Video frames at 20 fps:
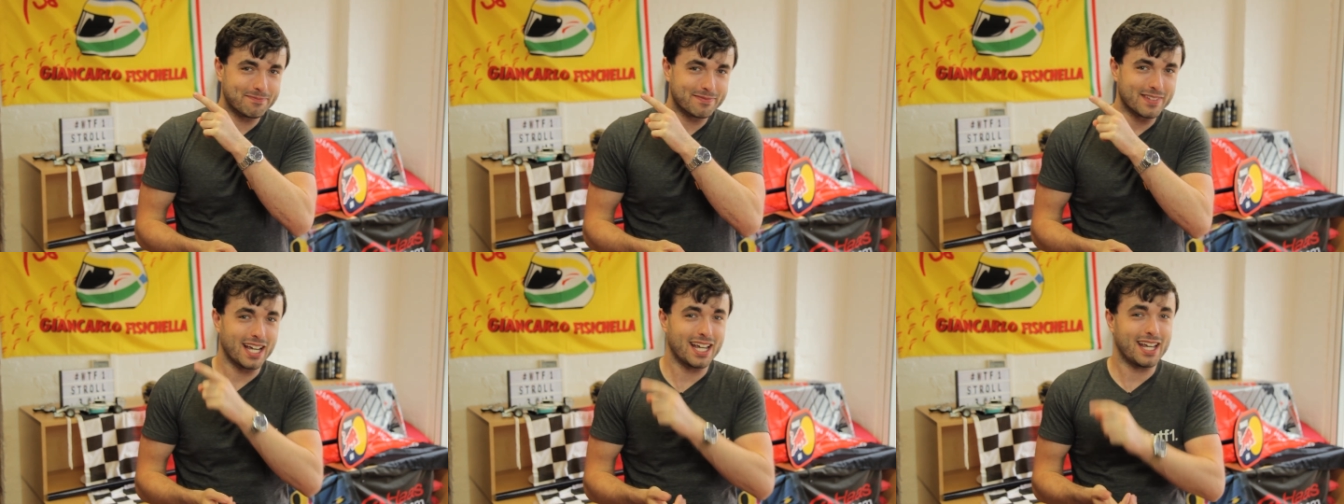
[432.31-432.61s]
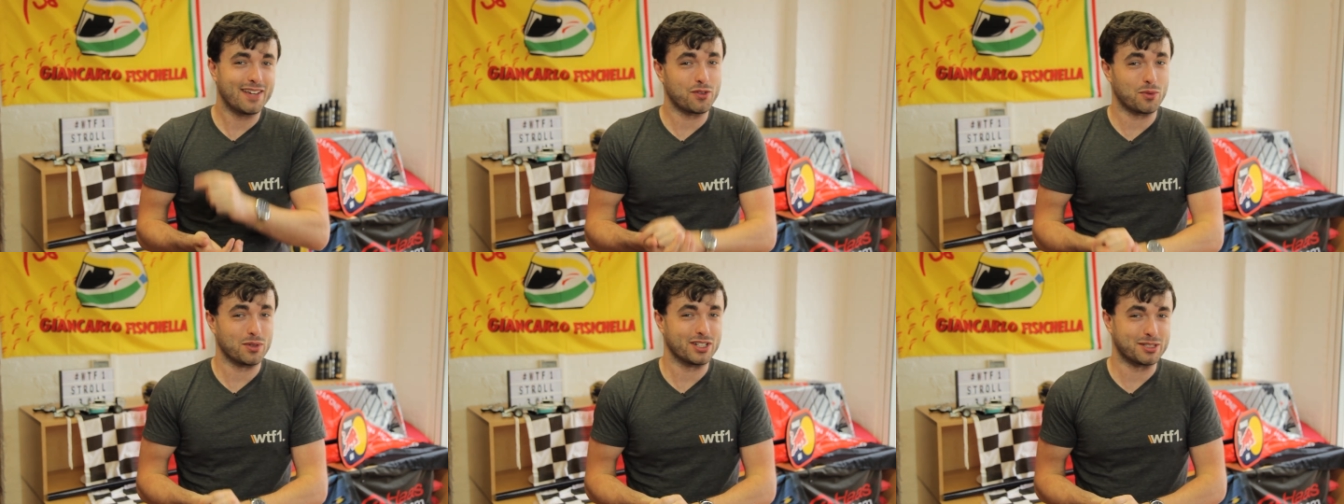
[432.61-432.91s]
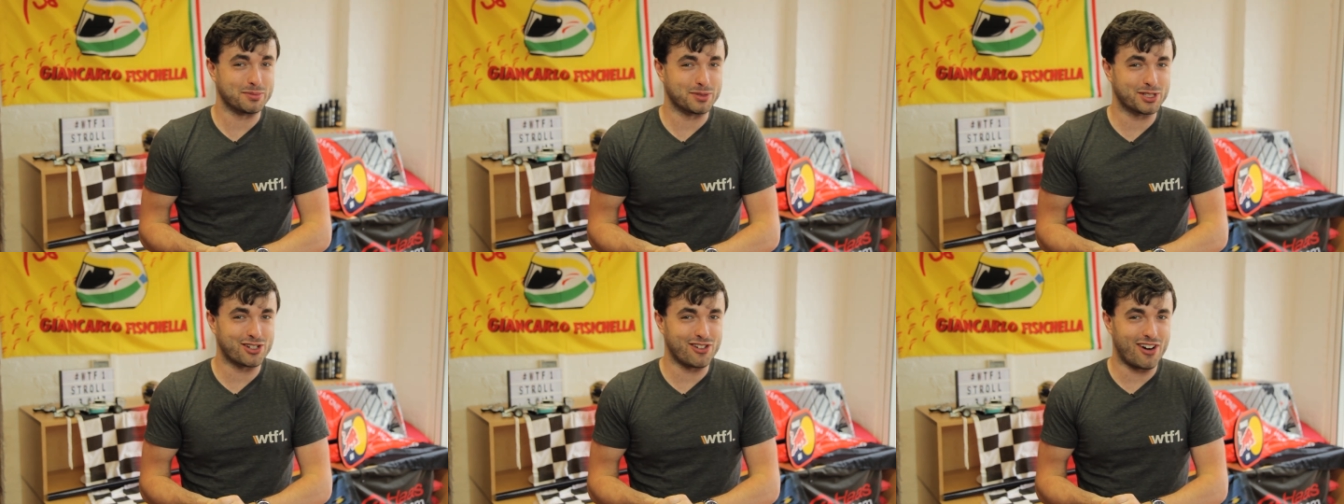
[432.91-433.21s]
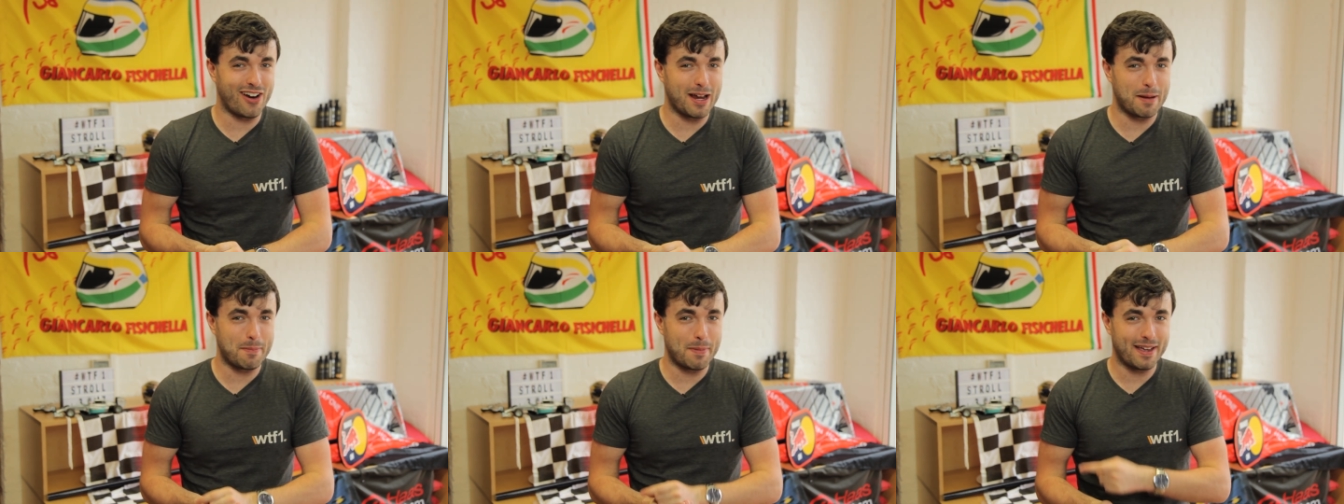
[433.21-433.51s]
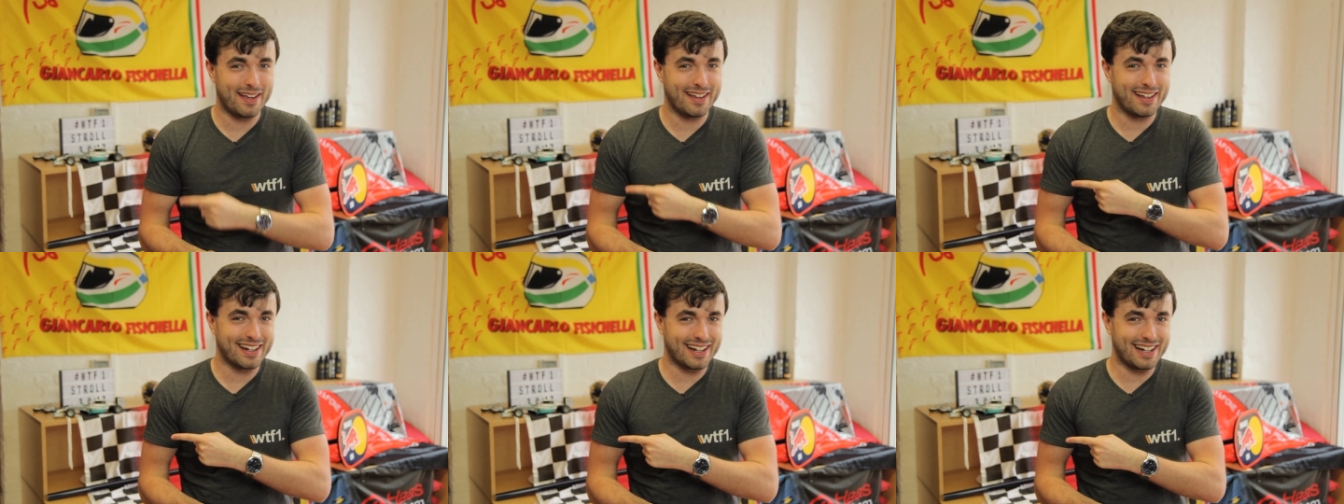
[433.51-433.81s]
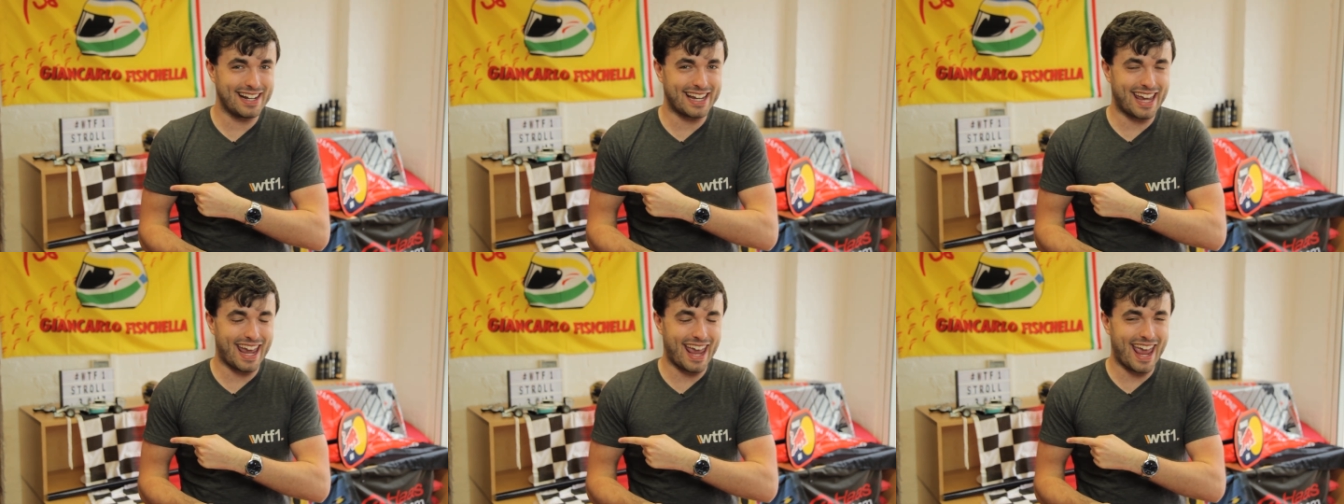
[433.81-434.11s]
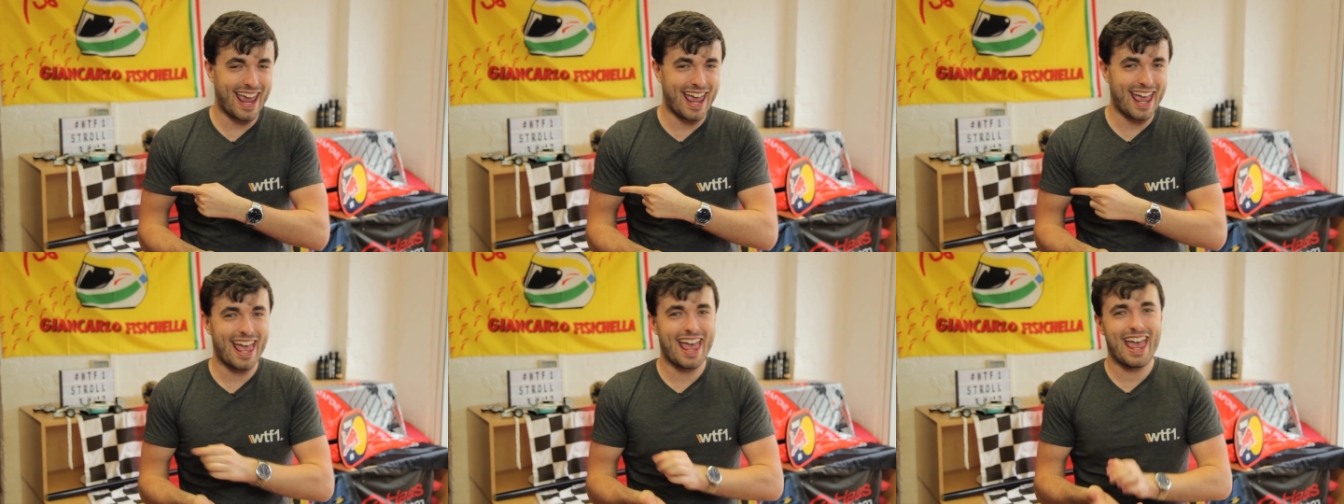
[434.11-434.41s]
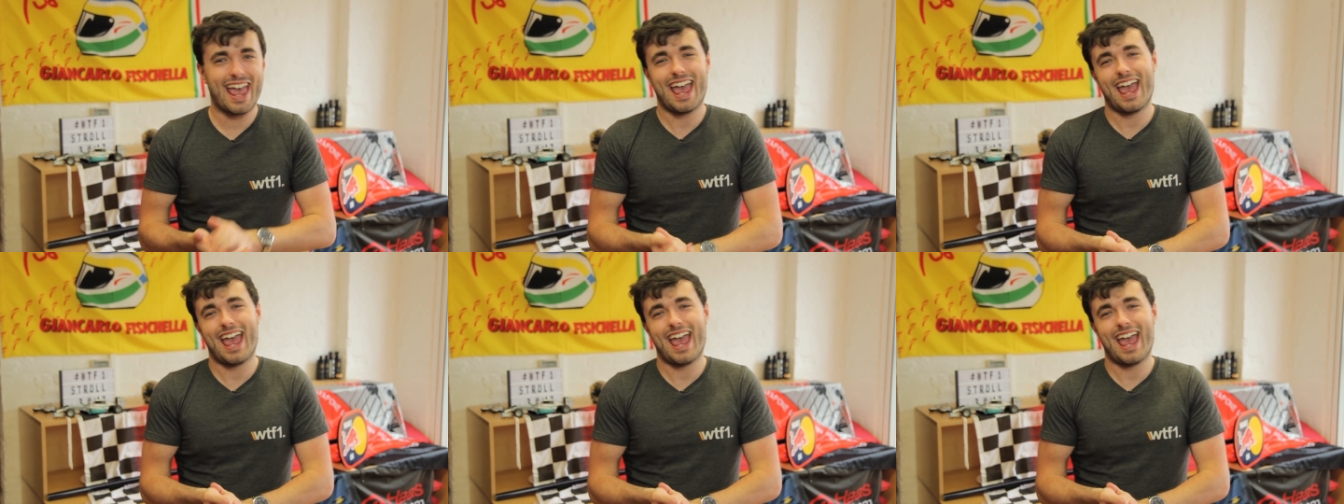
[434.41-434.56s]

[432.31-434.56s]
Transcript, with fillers: If you want to subscribe, click here.